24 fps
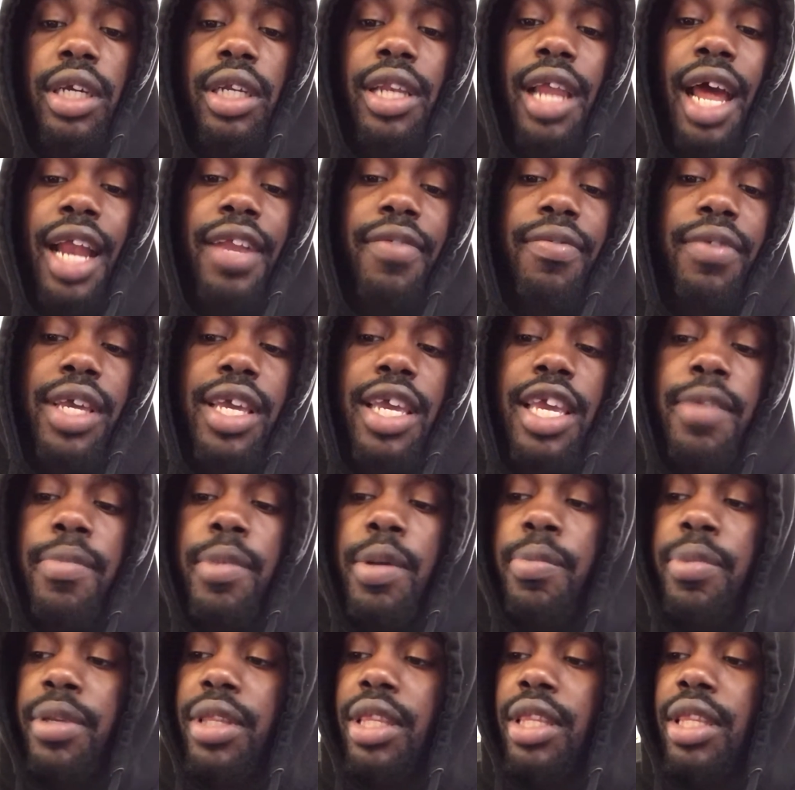not even keep
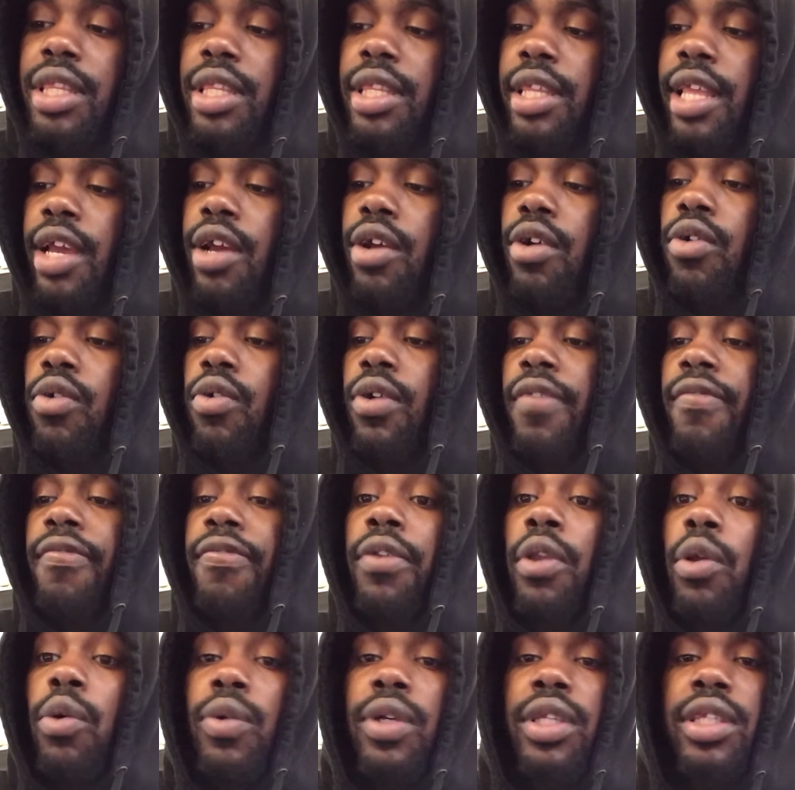me, but they'll
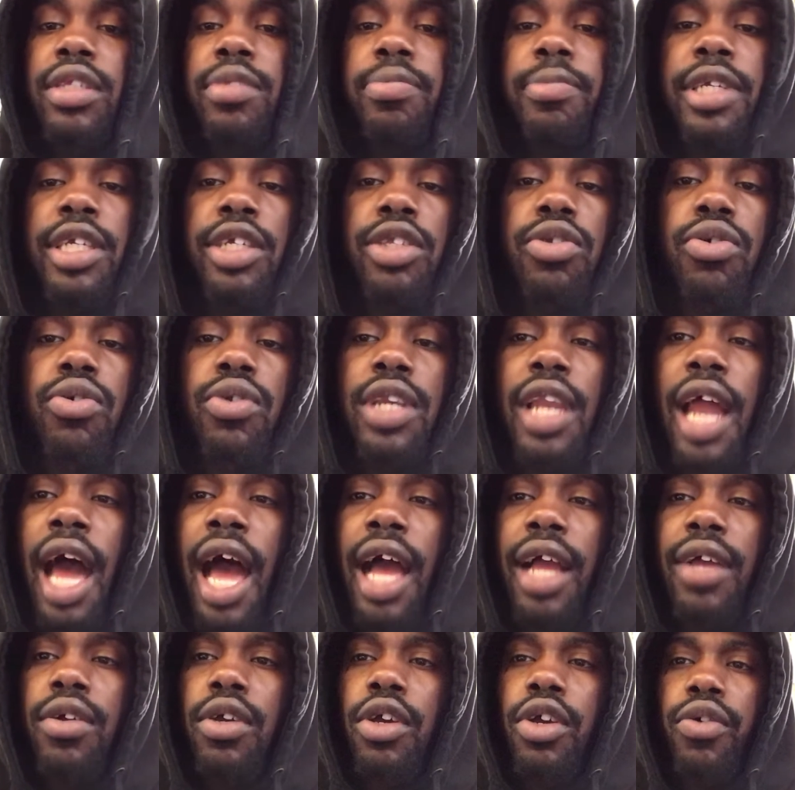influence me to
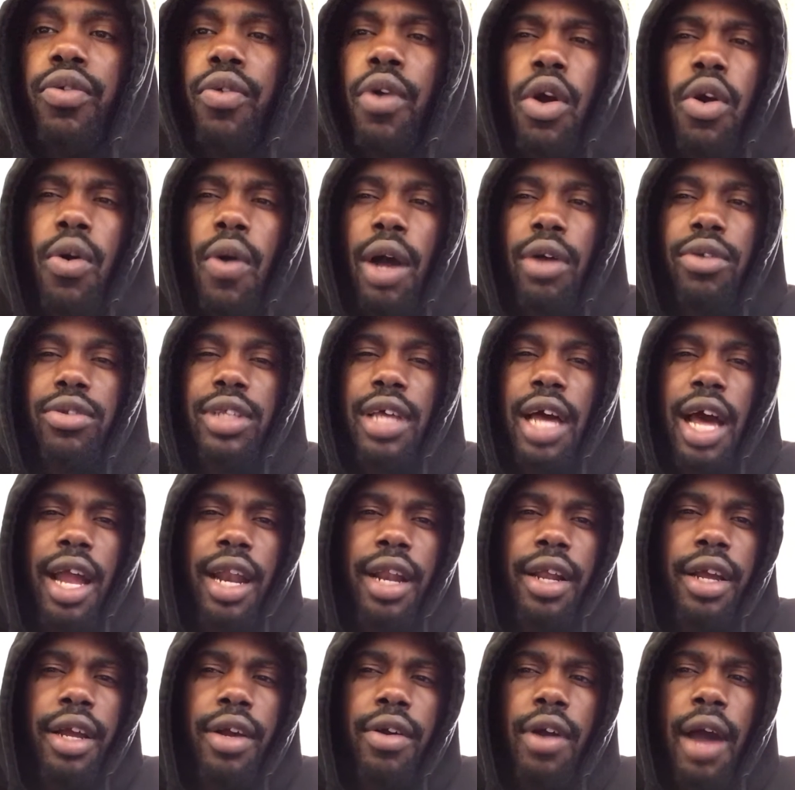not grow
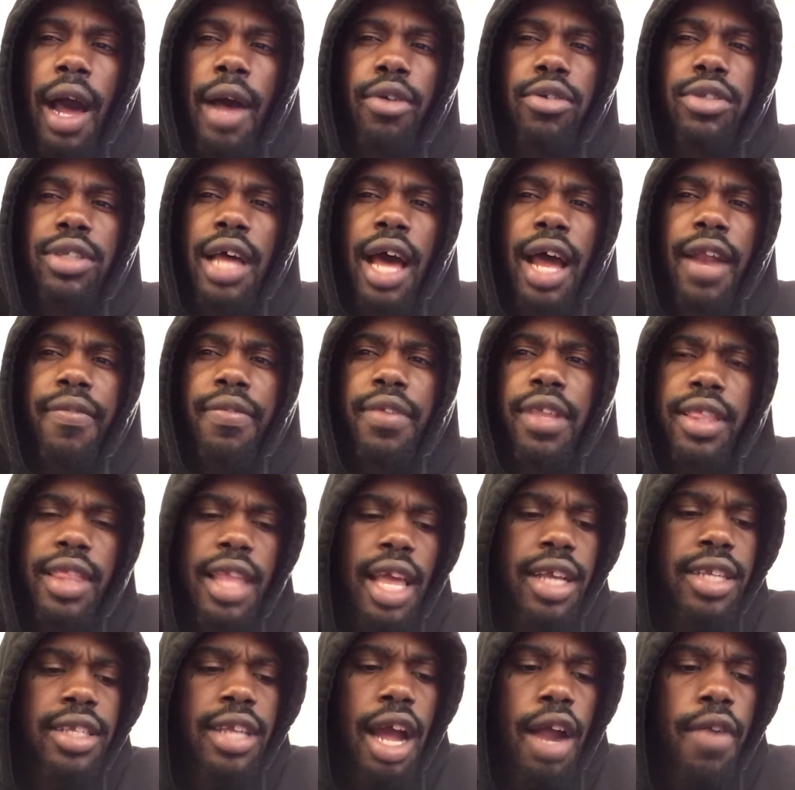outside of the
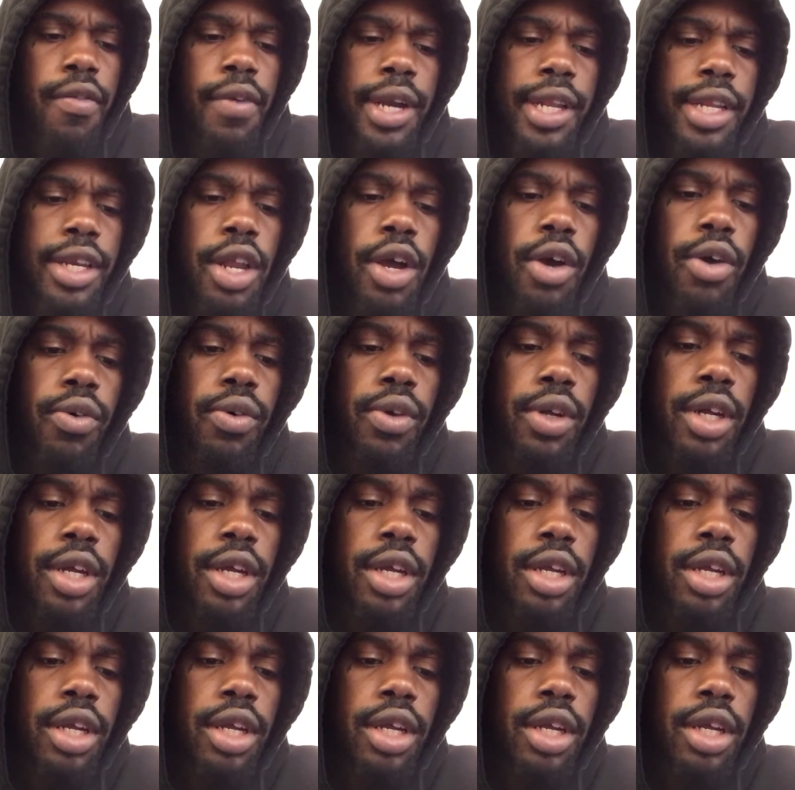things I already know,